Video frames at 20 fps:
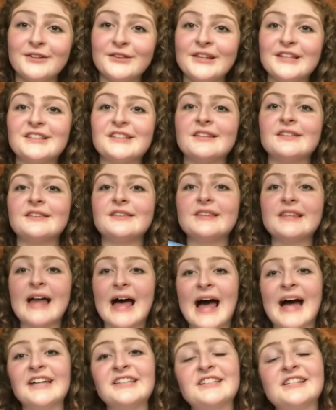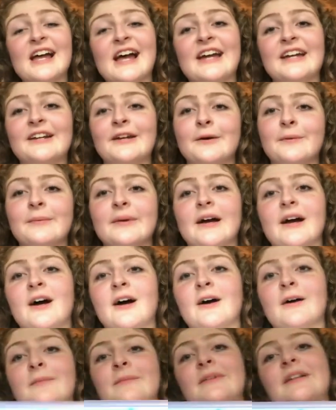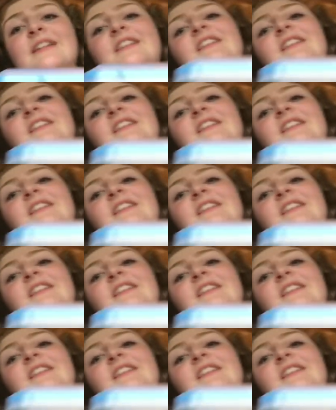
this last item, um,